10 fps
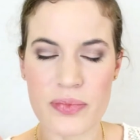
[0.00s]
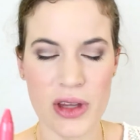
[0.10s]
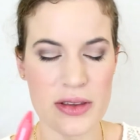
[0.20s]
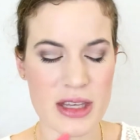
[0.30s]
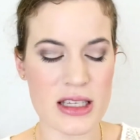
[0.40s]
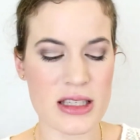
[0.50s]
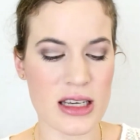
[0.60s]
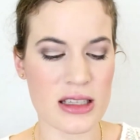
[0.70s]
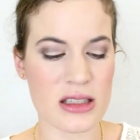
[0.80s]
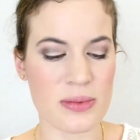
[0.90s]
Now these
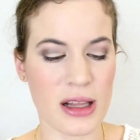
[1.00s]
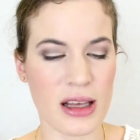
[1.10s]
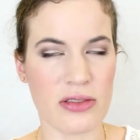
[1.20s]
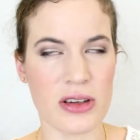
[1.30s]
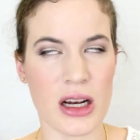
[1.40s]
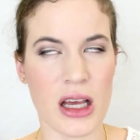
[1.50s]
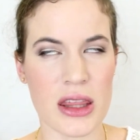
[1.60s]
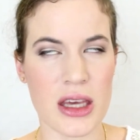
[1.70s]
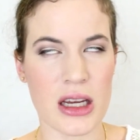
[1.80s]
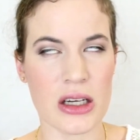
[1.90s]
things smell like vanilla.
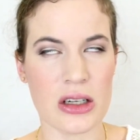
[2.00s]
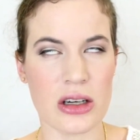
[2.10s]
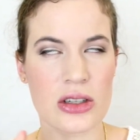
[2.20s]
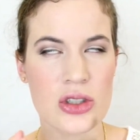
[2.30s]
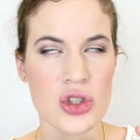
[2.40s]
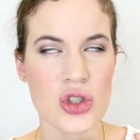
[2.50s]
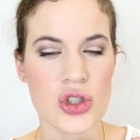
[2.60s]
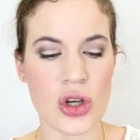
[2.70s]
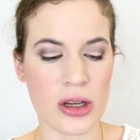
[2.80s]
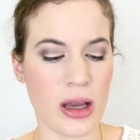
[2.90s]
They are
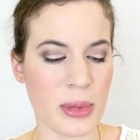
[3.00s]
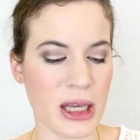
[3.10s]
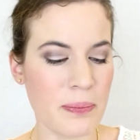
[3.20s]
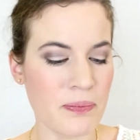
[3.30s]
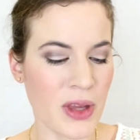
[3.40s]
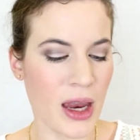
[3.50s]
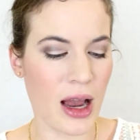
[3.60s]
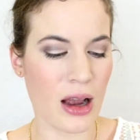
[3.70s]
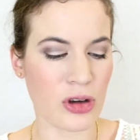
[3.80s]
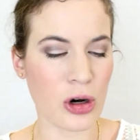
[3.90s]
so yummy.
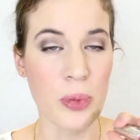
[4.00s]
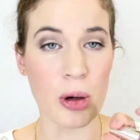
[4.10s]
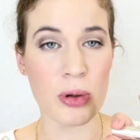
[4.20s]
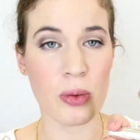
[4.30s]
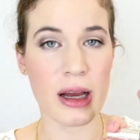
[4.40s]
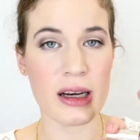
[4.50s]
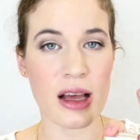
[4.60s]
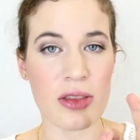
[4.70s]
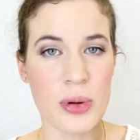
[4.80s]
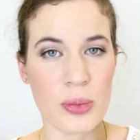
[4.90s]
I've got a purple one,
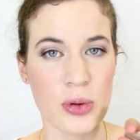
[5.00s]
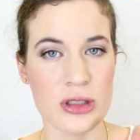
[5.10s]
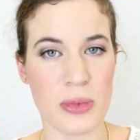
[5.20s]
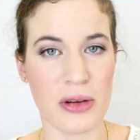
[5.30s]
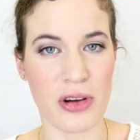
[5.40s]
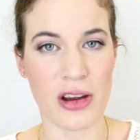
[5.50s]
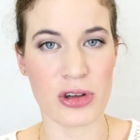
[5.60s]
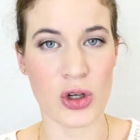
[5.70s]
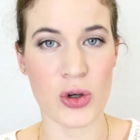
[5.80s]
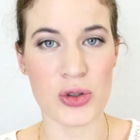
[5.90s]
and the purple one's my
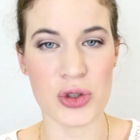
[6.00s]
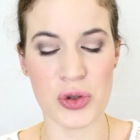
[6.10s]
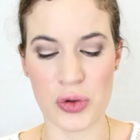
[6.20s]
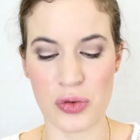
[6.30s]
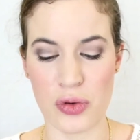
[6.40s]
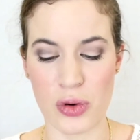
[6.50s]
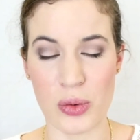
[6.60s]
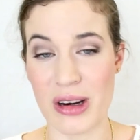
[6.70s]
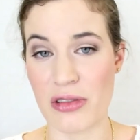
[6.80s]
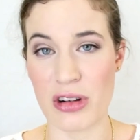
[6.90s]
favourite go-to for
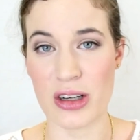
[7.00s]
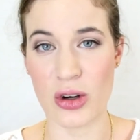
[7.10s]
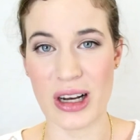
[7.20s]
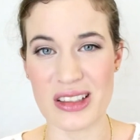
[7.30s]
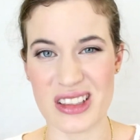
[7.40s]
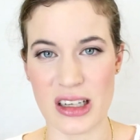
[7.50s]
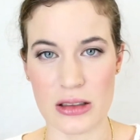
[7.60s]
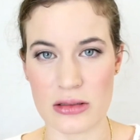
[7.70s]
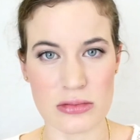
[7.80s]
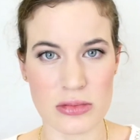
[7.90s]
whenever I go out and
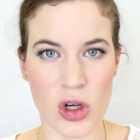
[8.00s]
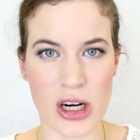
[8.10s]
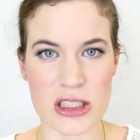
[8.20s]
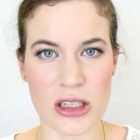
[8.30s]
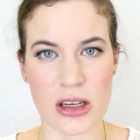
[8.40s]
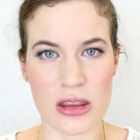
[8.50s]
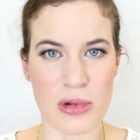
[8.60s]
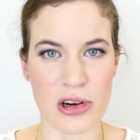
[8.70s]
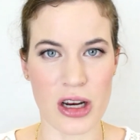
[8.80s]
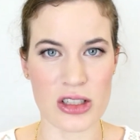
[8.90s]
I can't actually look in the
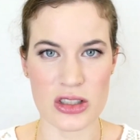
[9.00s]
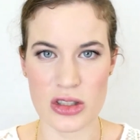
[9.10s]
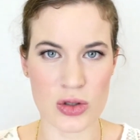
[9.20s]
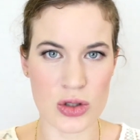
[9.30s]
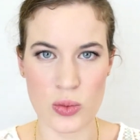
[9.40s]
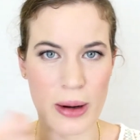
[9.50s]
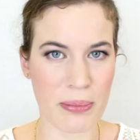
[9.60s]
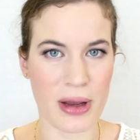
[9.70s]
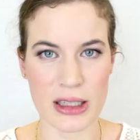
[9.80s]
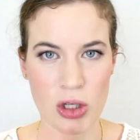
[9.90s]
mirror. I just
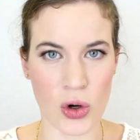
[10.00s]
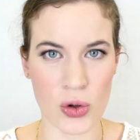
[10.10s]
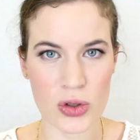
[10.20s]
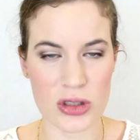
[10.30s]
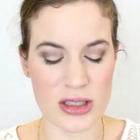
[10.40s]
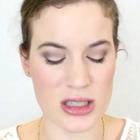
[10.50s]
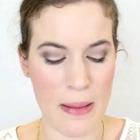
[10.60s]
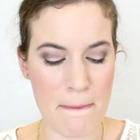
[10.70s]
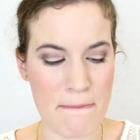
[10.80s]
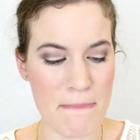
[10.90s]
swipe and go because it's
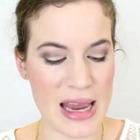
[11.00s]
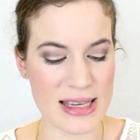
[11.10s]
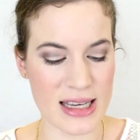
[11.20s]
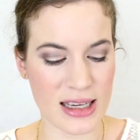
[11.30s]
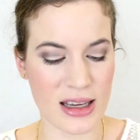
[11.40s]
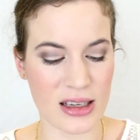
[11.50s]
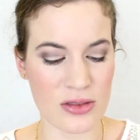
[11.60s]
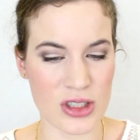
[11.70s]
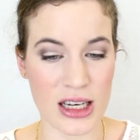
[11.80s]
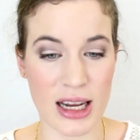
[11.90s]
amazing. It
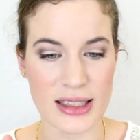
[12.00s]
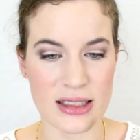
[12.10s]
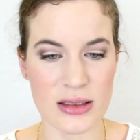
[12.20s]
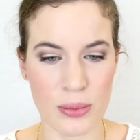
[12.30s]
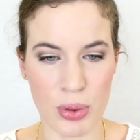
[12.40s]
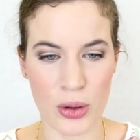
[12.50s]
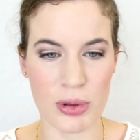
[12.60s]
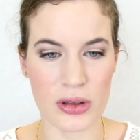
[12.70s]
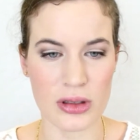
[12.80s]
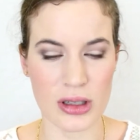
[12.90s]
gives a light
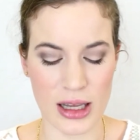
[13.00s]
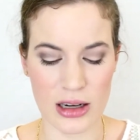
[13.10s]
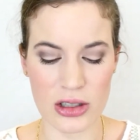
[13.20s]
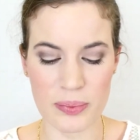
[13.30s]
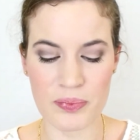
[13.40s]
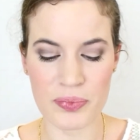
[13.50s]
purple colour.